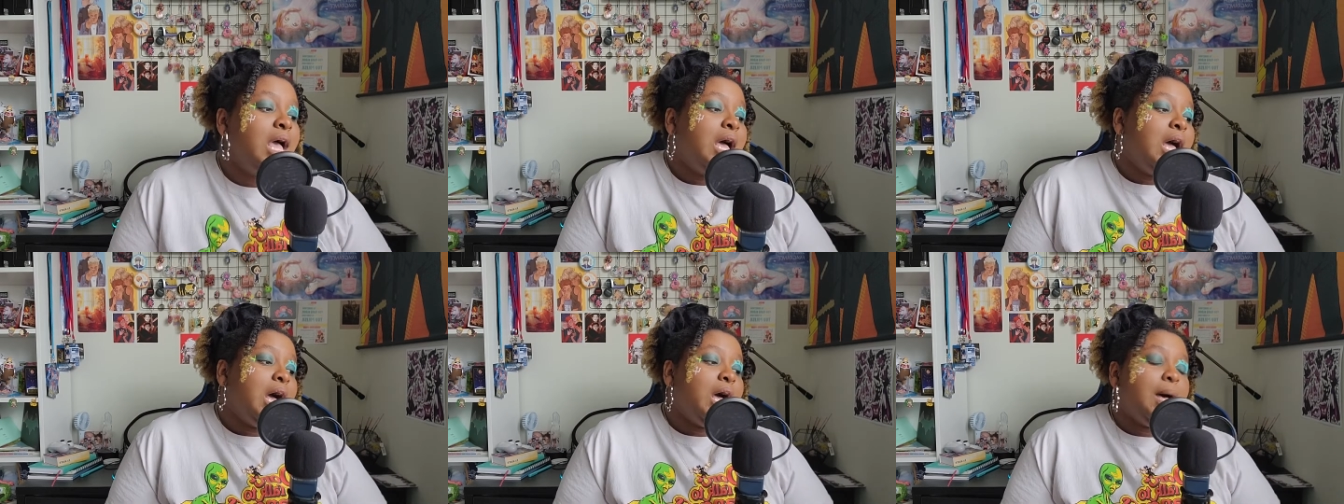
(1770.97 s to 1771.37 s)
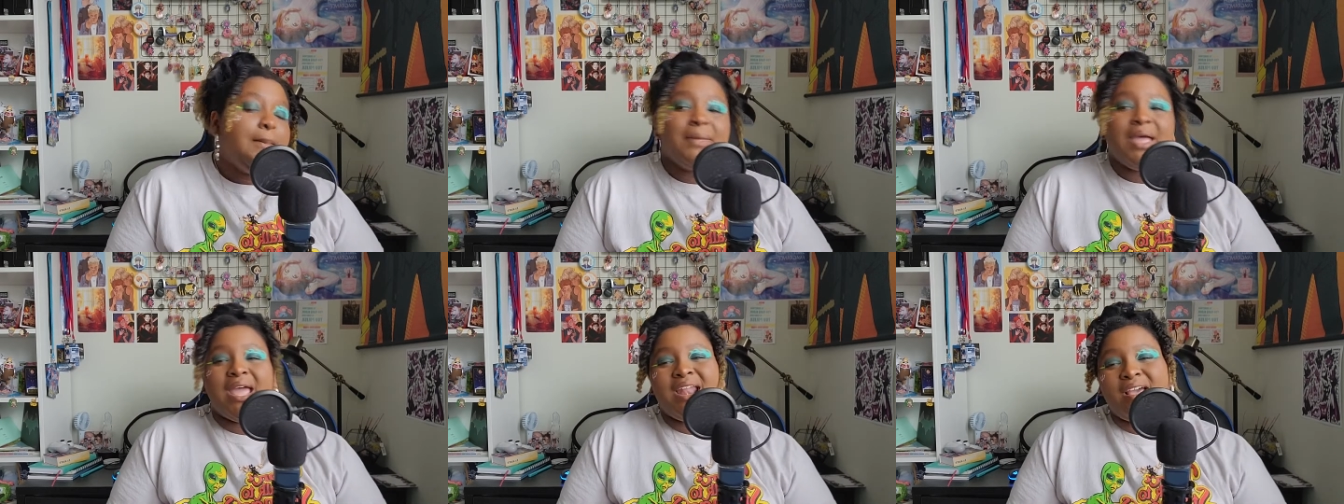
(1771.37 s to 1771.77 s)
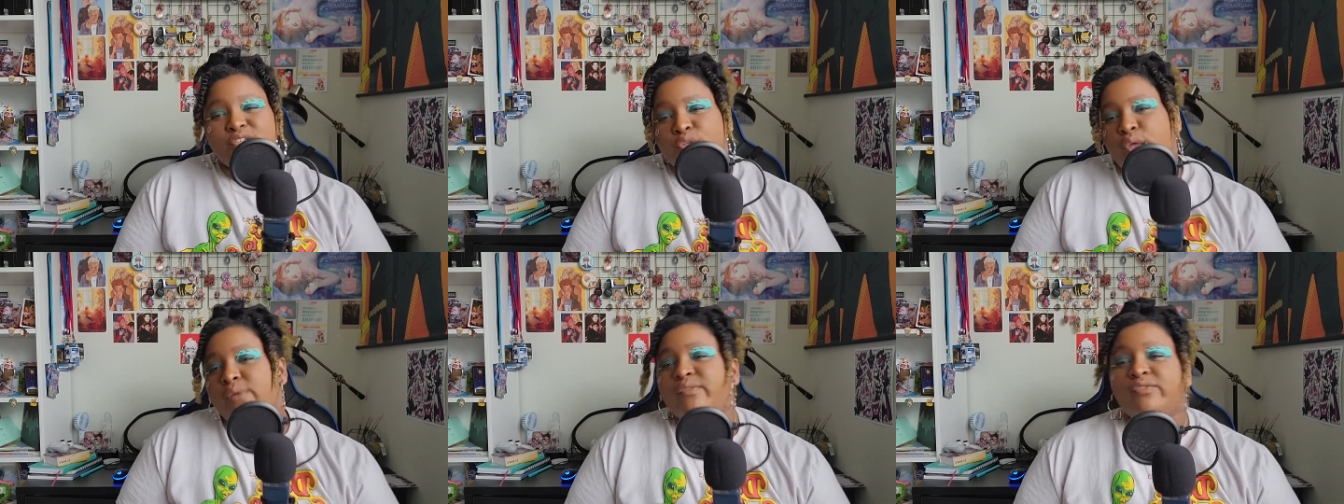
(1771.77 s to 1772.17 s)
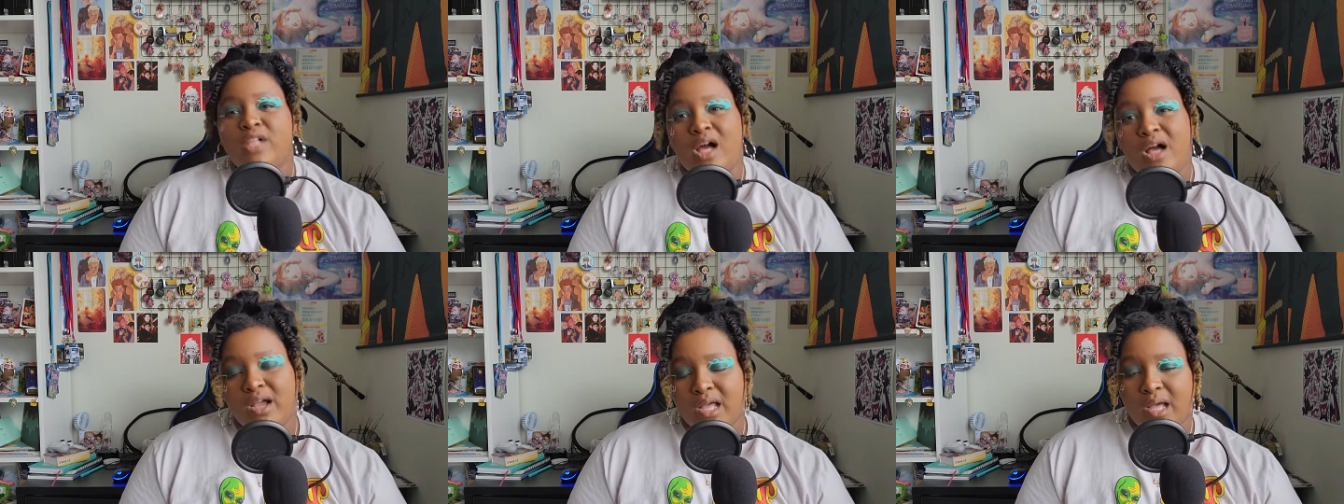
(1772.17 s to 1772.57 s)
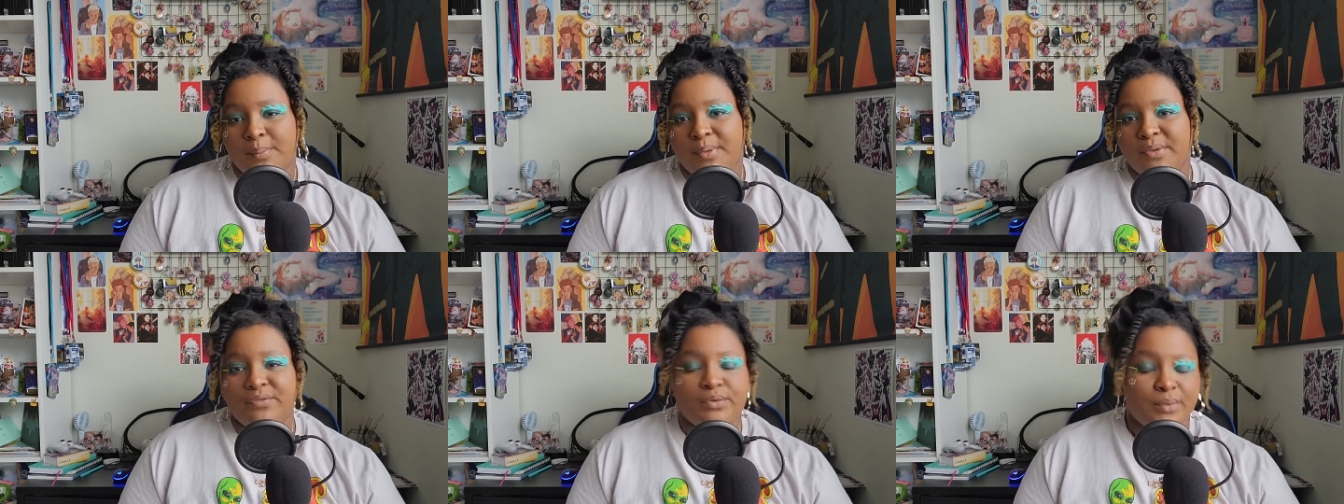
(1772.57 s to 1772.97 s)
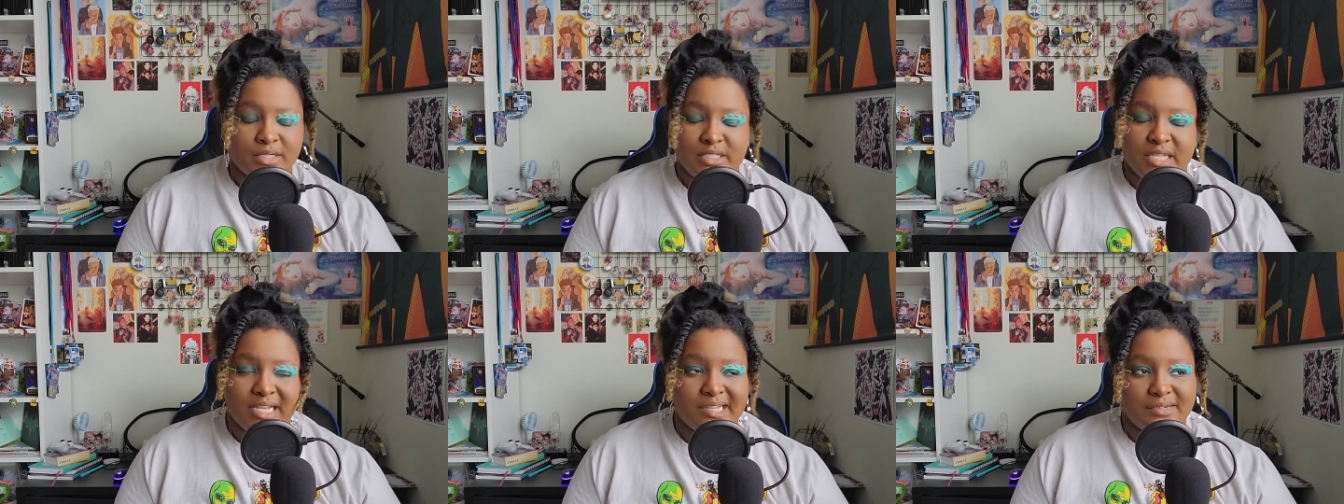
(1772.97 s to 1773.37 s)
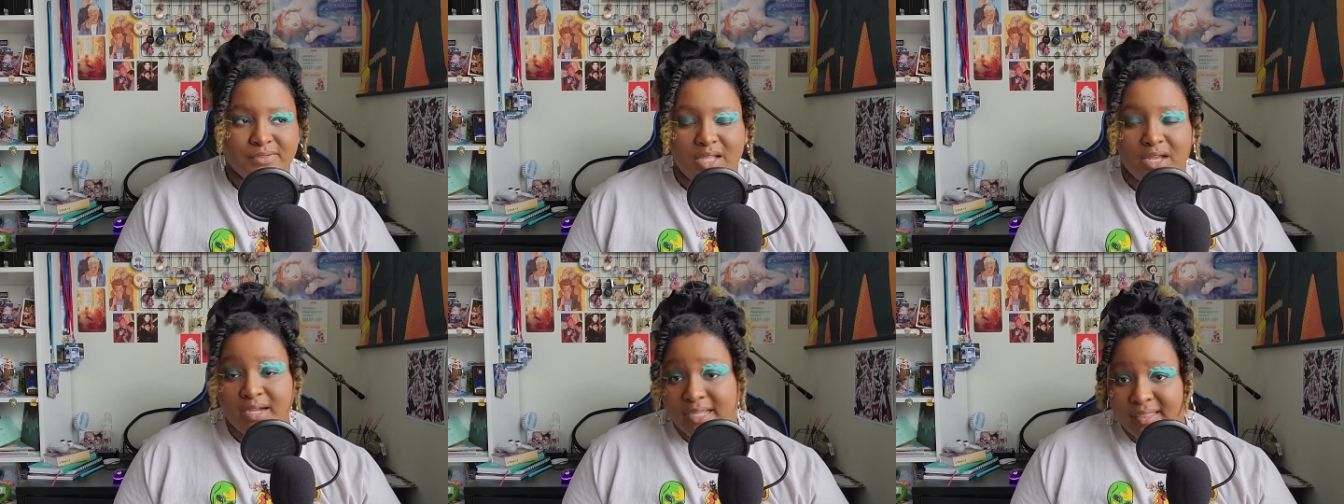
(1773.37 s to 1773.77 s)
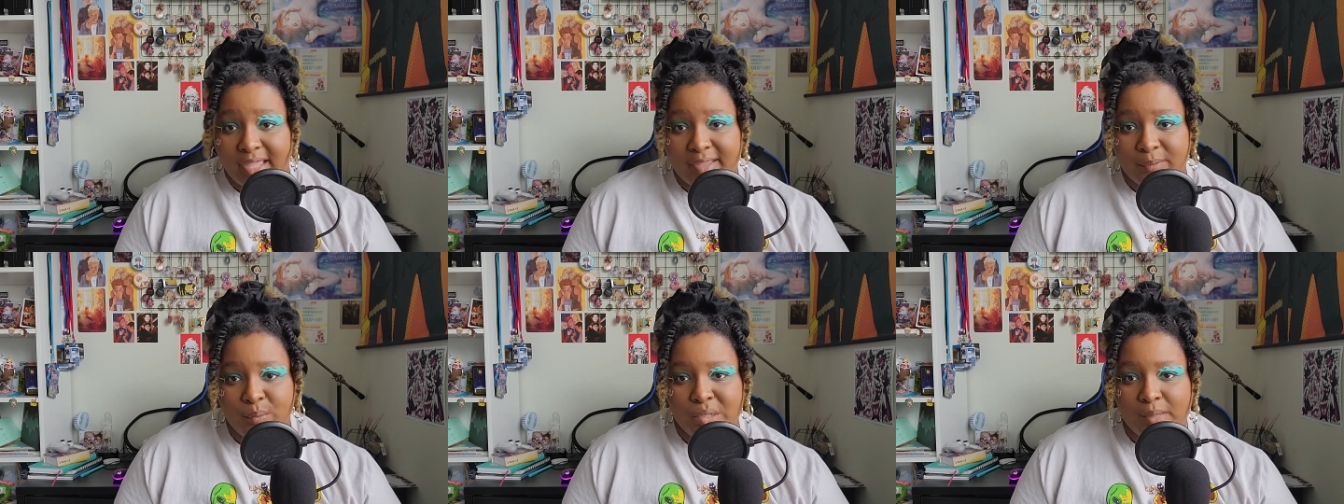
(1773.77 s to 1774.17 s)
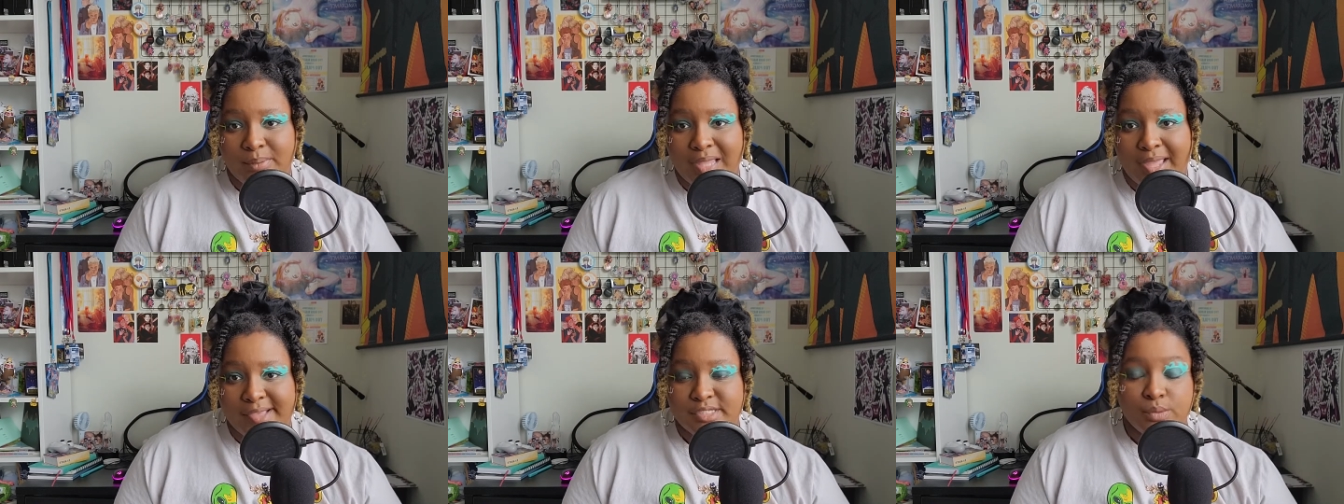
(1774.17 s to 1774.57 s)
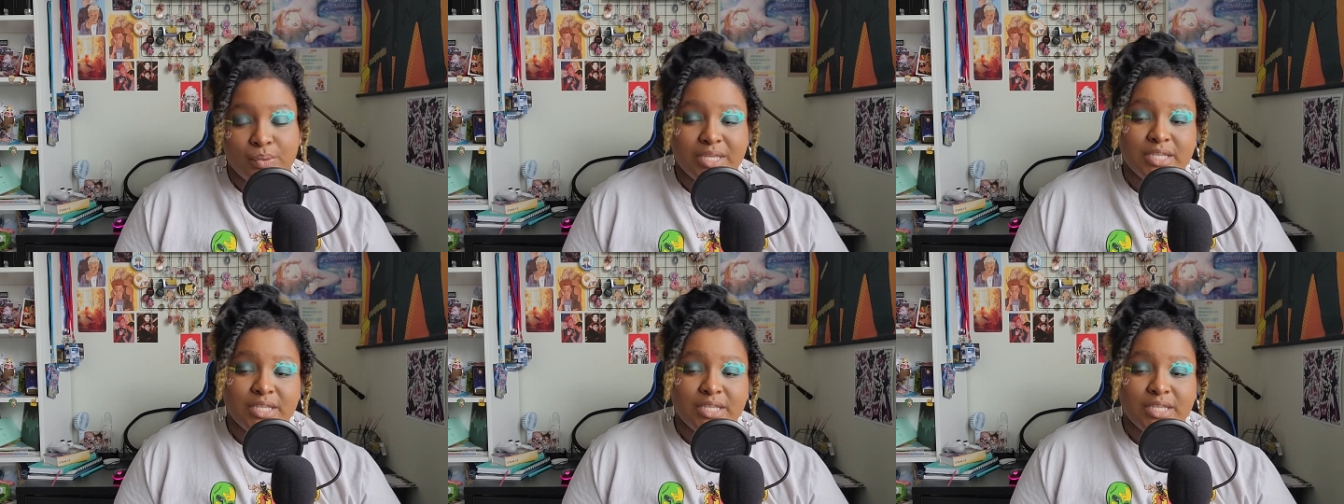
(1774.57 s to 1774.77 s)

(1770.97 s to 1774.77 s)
And I also have a vlog up if you want to check out a vlog that went up last week.